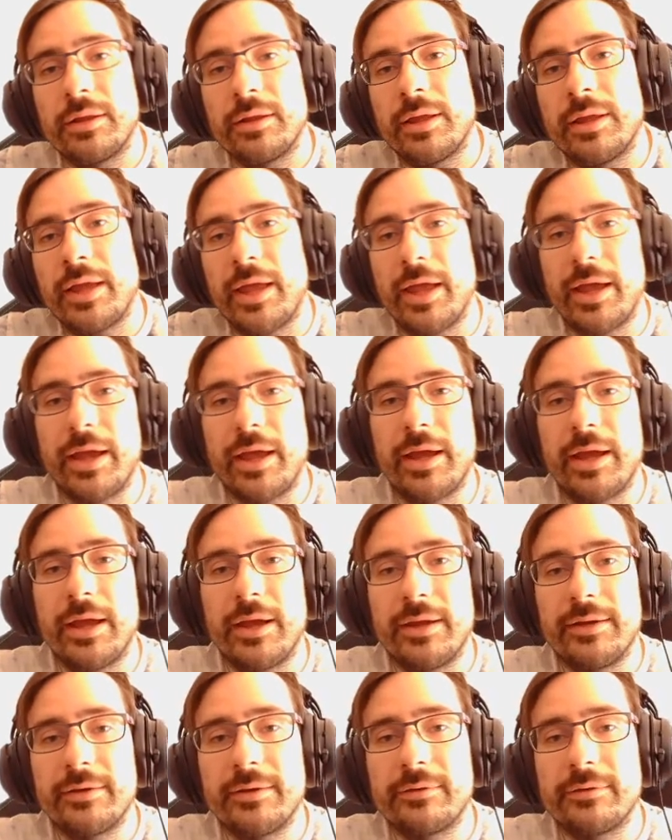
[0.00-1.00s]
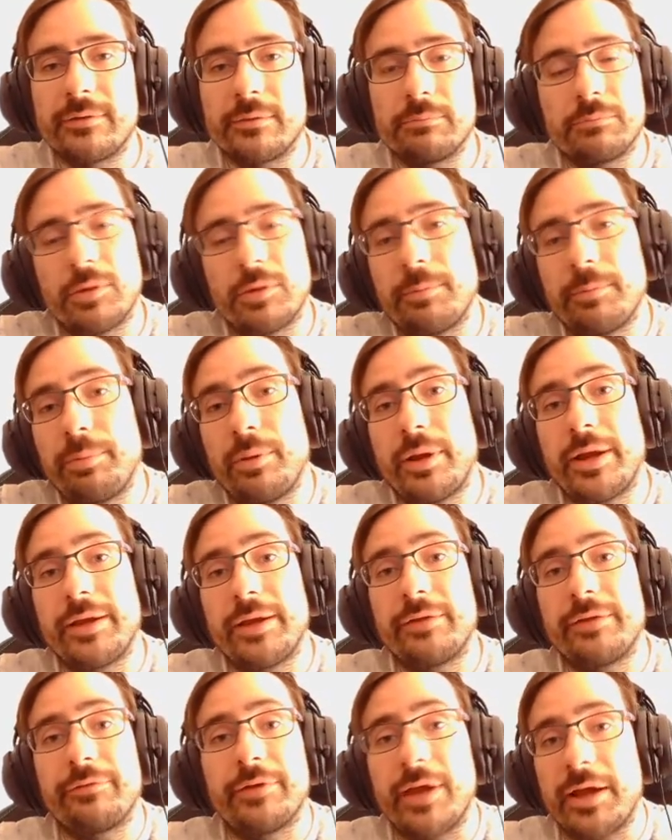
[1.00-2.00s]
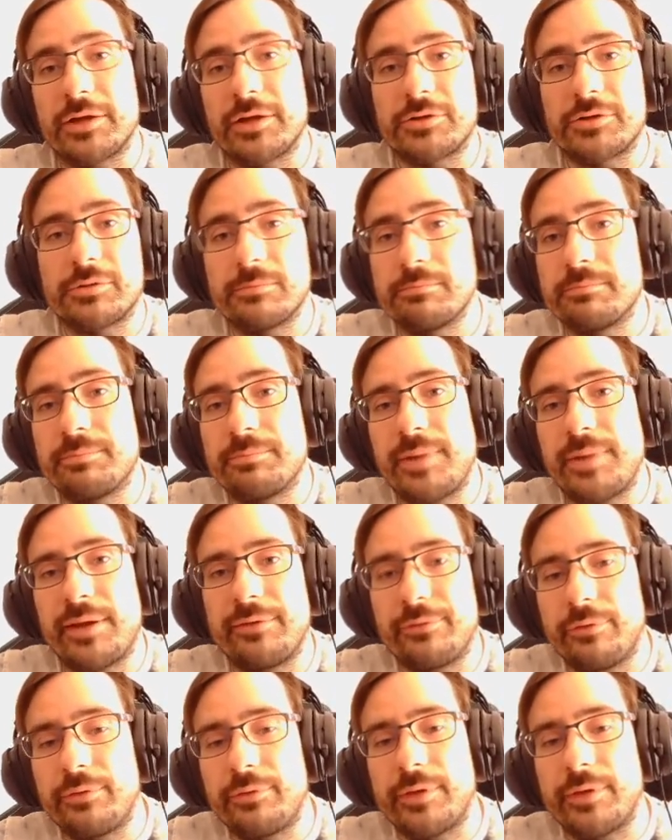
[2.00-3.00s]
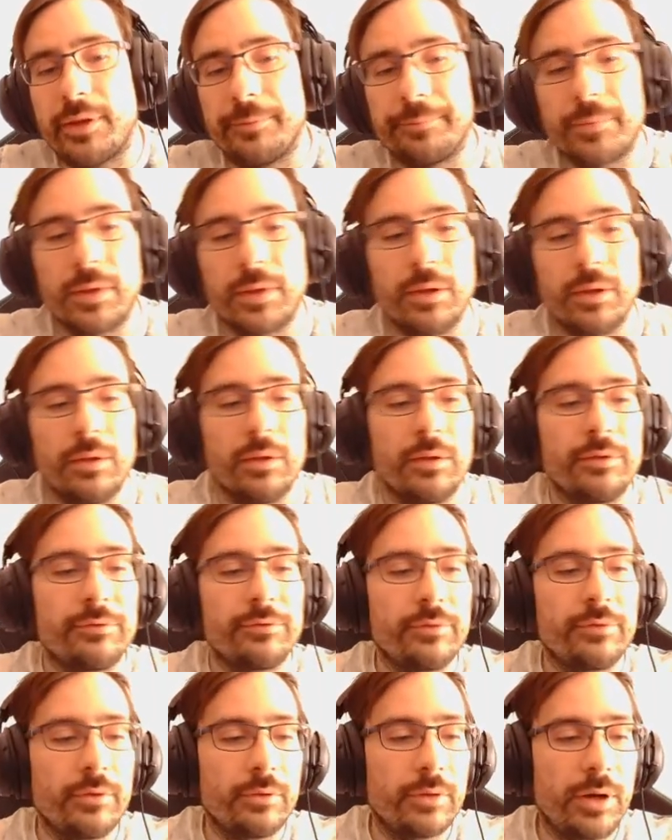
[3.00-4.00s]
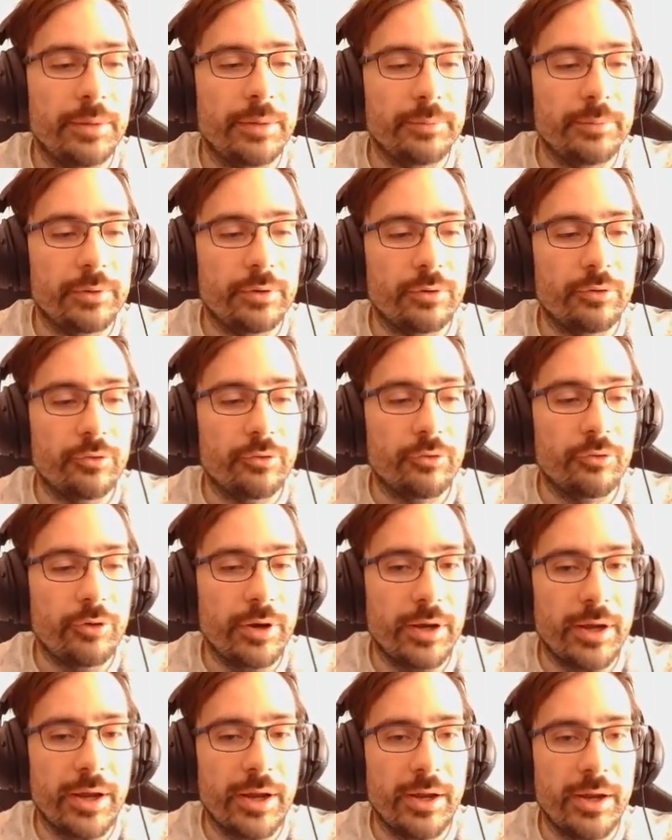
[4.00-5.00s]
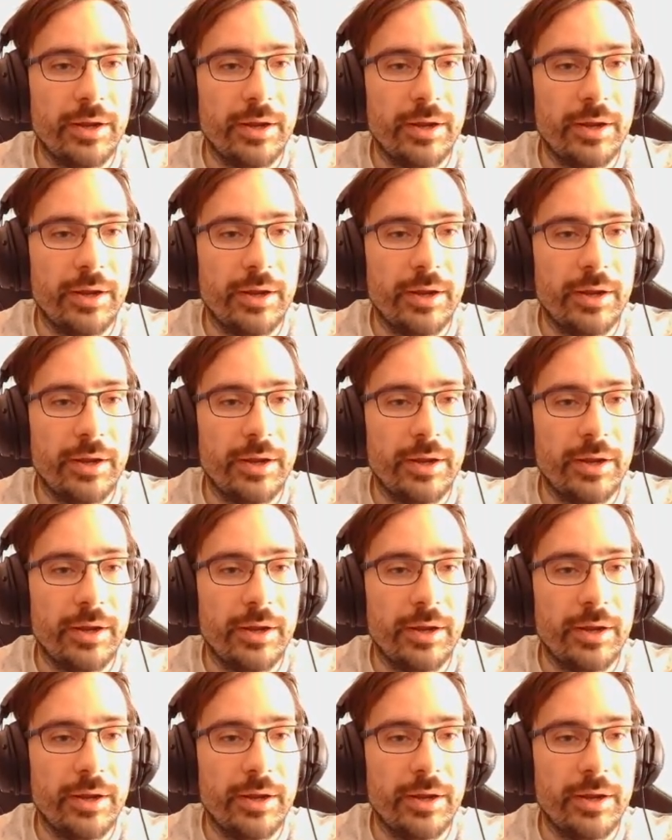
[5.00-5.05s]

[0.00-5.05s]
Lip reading: and apply a different action based on that. So I'm going to create a